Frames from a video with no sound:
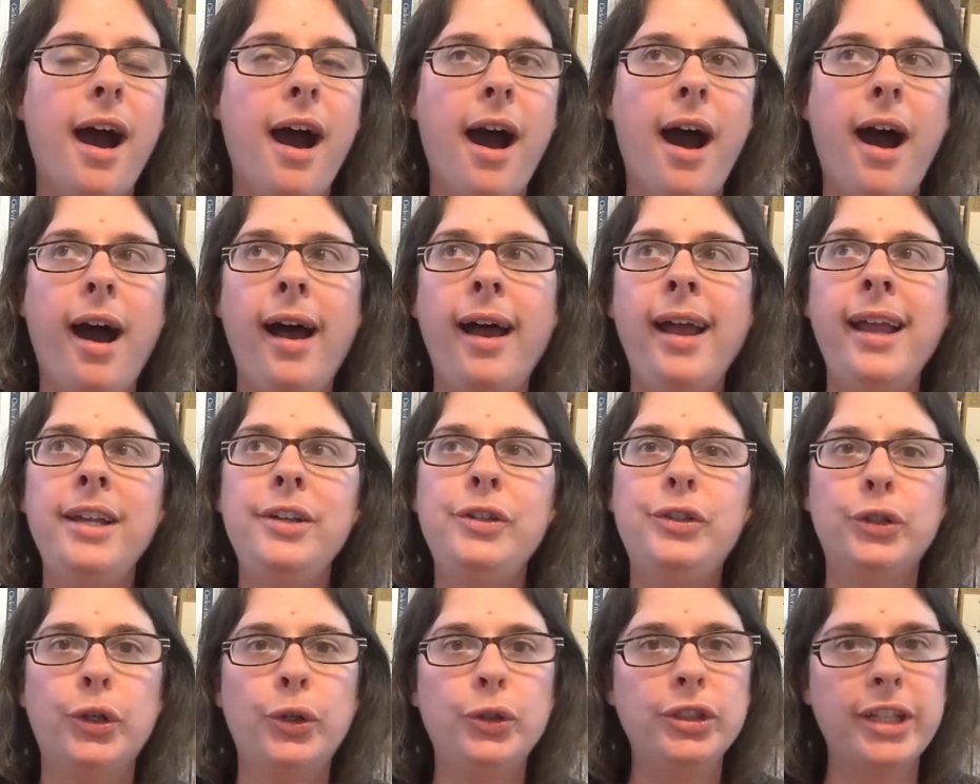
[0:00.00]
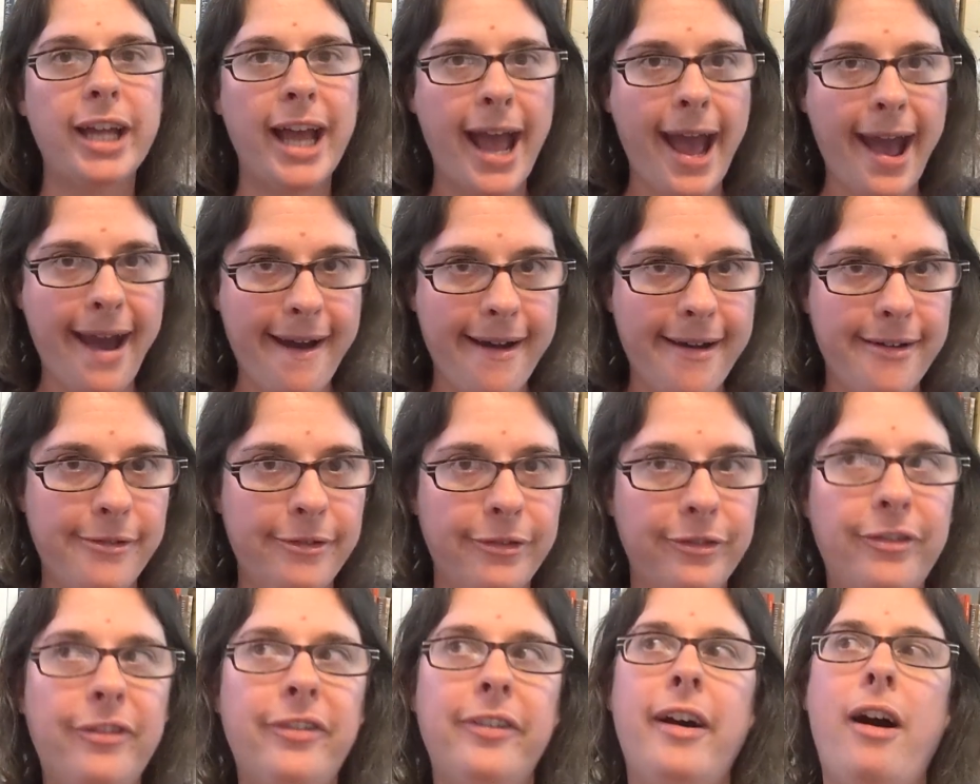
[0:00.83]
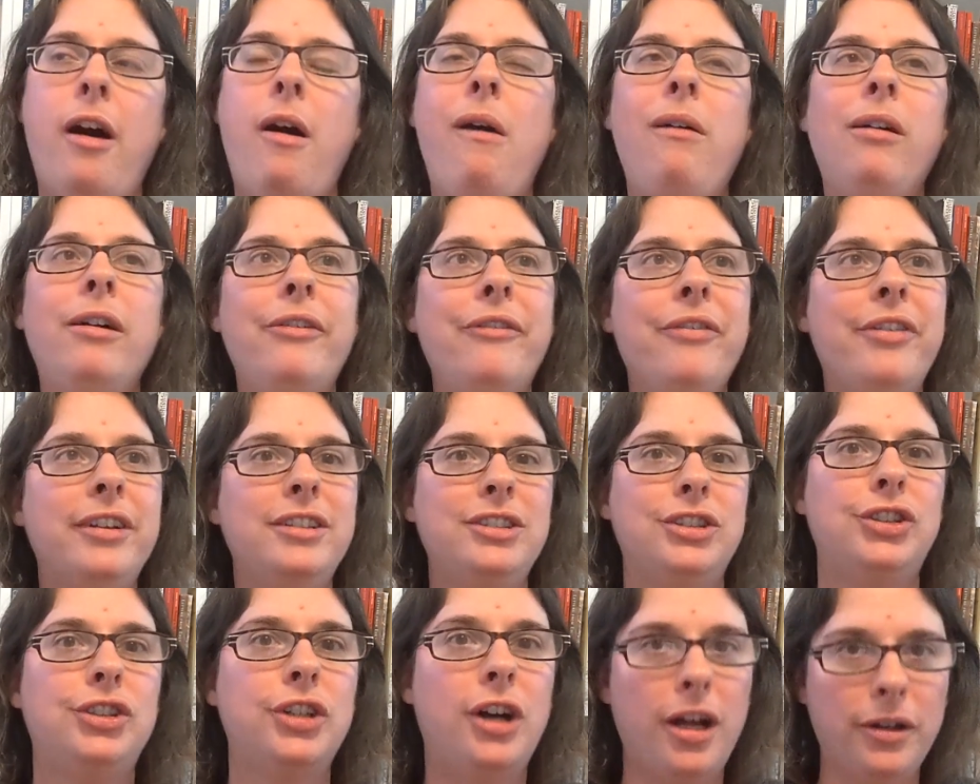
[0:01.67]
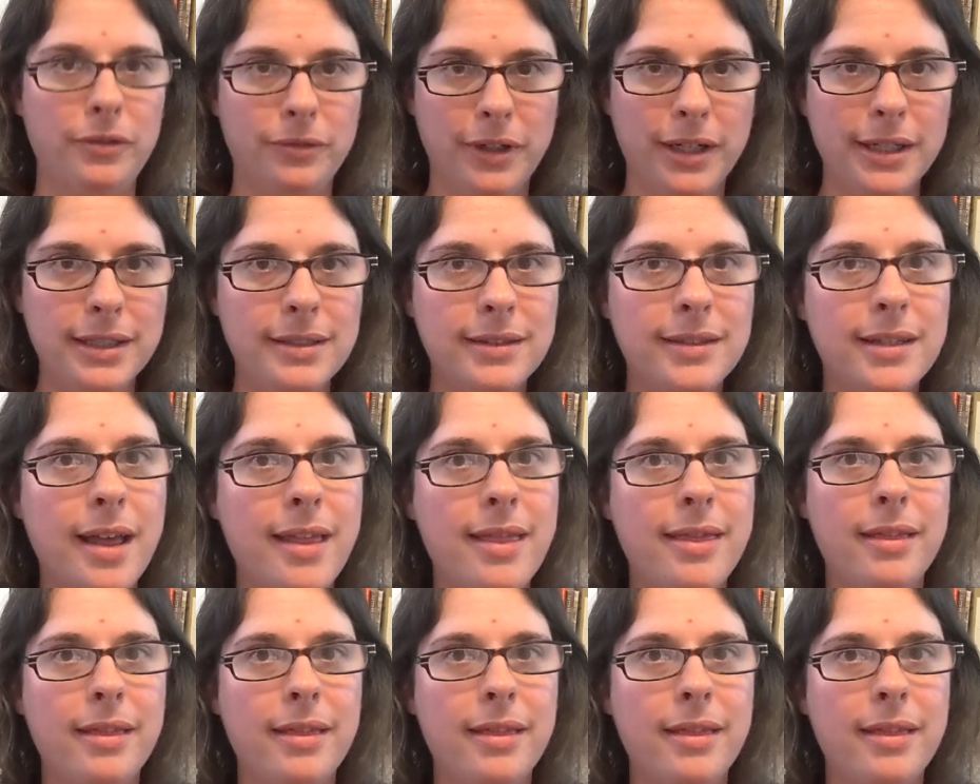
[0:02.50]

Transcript: I don't have all of the genres